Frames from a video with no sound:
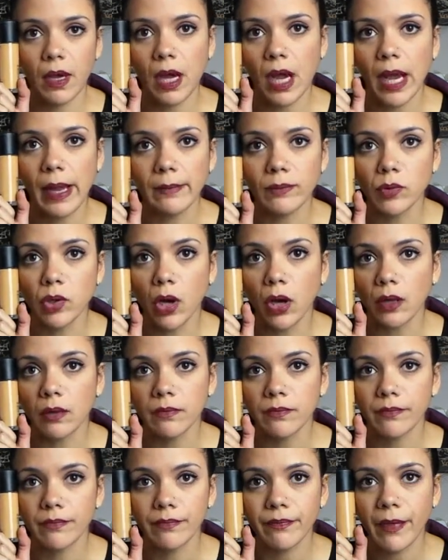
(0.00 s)
I'm not
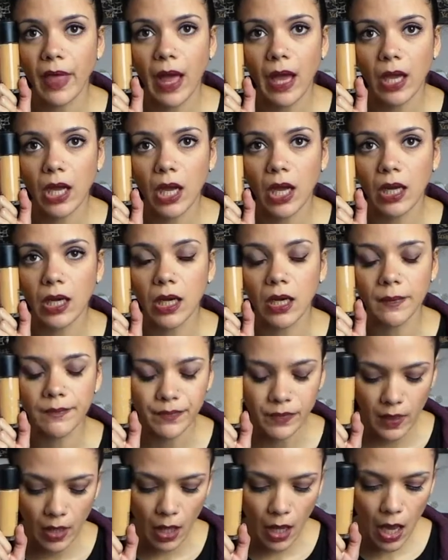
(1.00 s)
that colour.
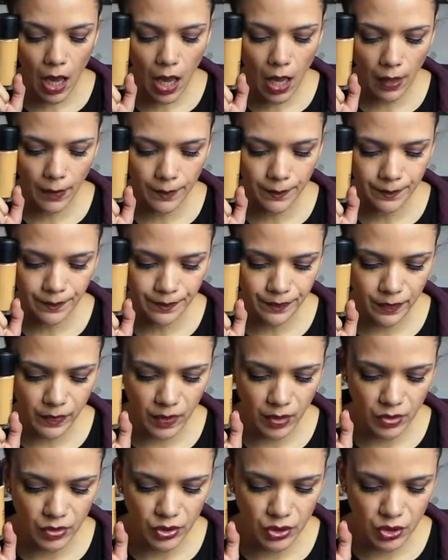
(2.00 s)

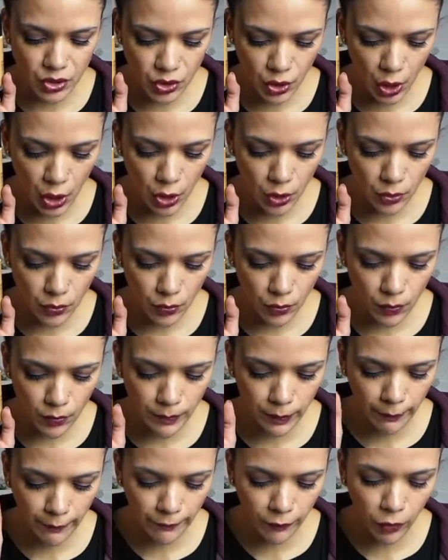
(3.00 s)
So
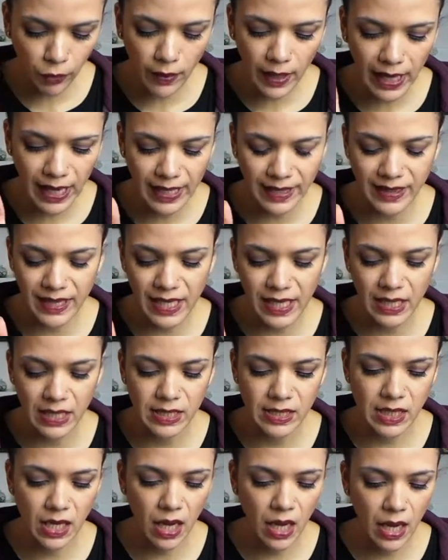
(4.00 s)
before I had
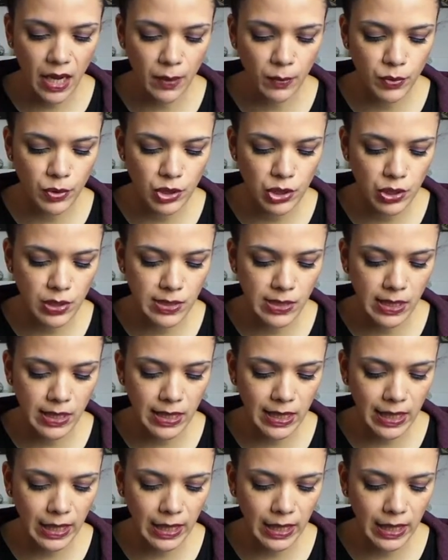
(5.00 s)
this, I was using the